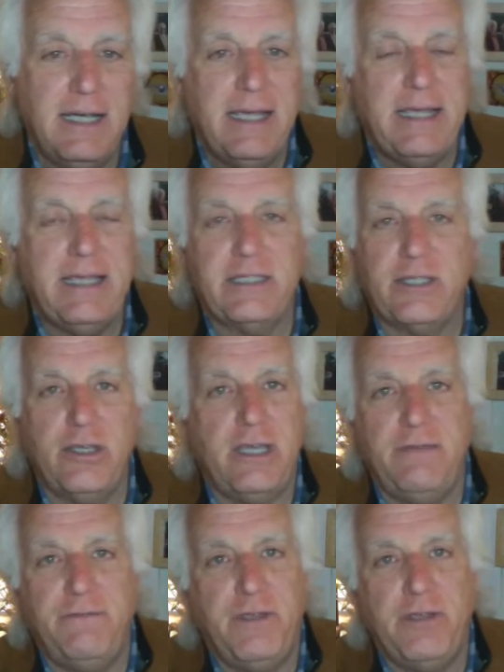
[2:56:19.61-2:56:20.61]
is
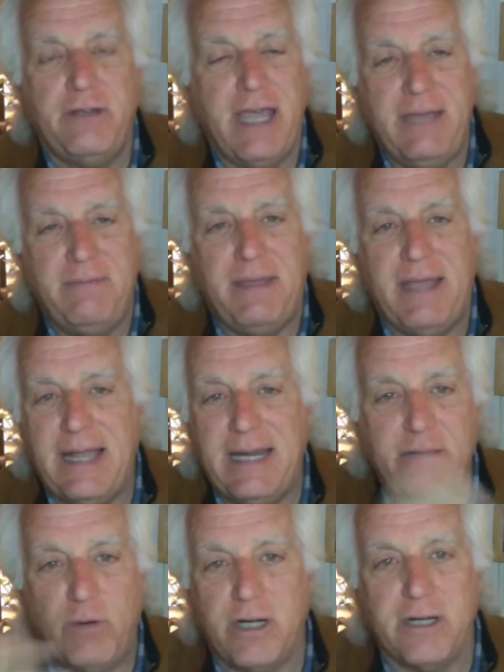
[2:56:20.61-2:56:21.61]
if you came
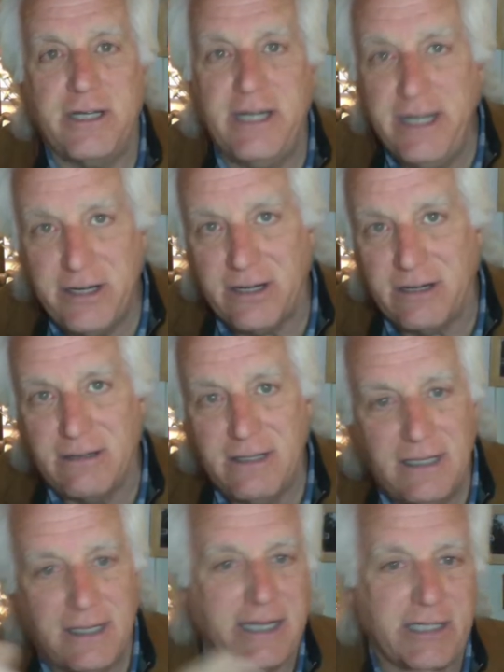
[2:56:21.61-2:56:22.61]
anywhere near
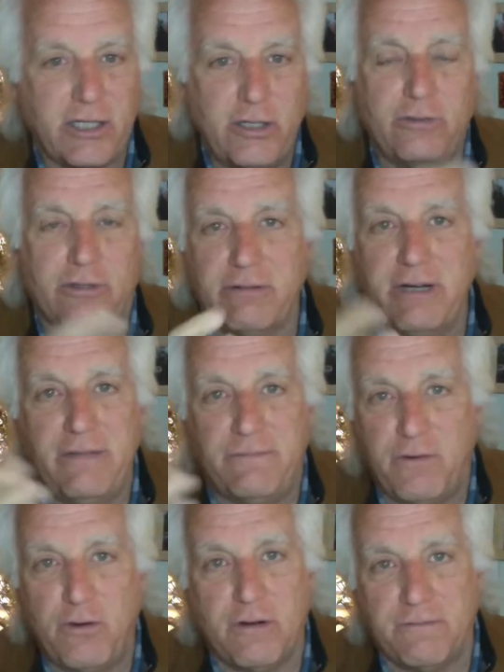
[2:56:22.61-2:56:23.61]
like two, three, four,